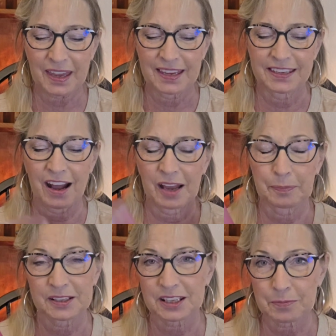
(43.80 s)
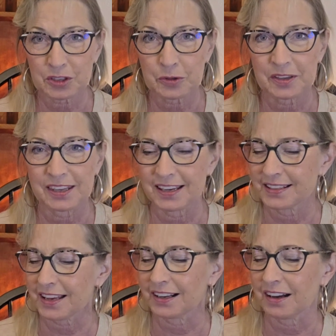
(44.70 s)
yeah, I picked up 2 of these.
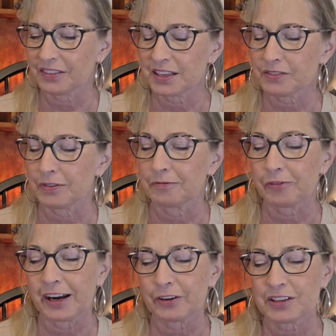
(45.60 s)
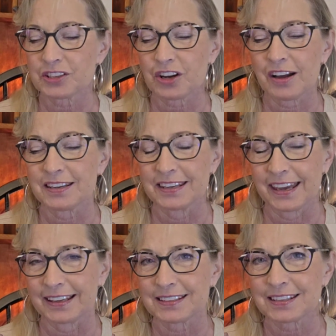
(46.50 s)
I got these from
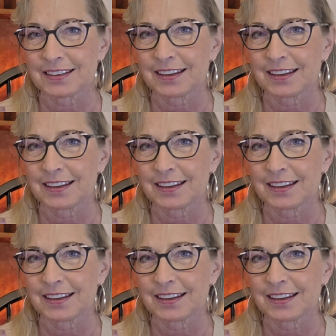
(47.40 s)
fragrance.net.